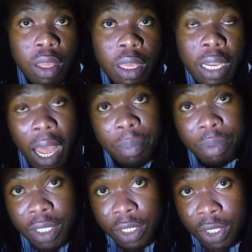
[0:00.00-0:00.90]
It
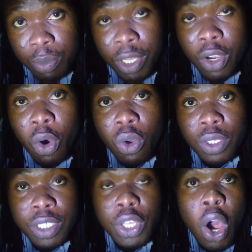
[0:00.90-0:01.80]
happens to be
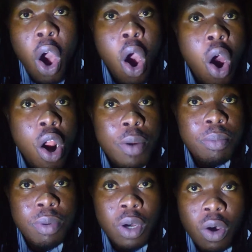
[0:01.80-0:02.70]
called the hub
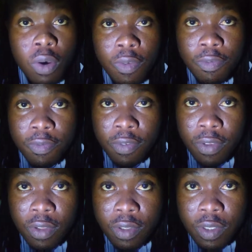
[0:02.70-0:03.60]
of
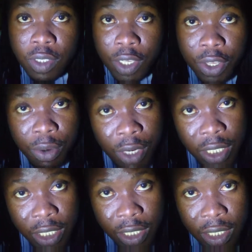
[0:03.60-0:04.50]

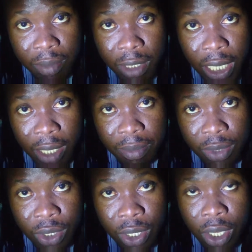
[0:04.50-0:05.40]
security sometimes.